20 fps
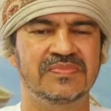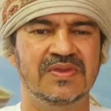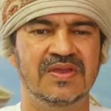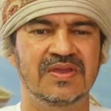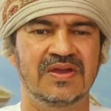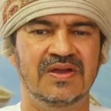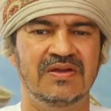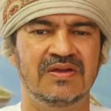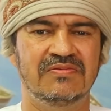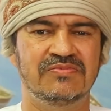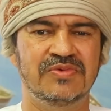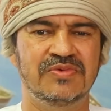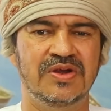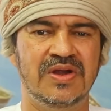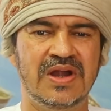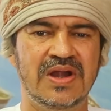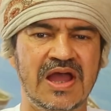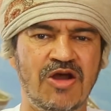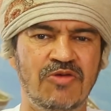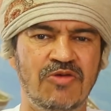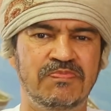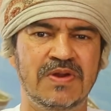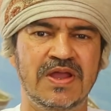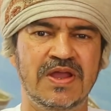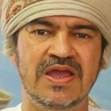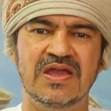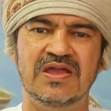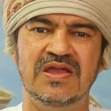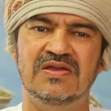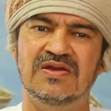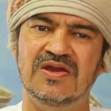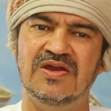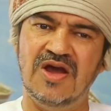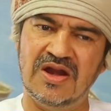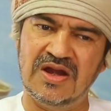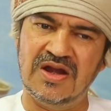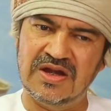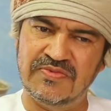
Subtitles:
We're now playing not a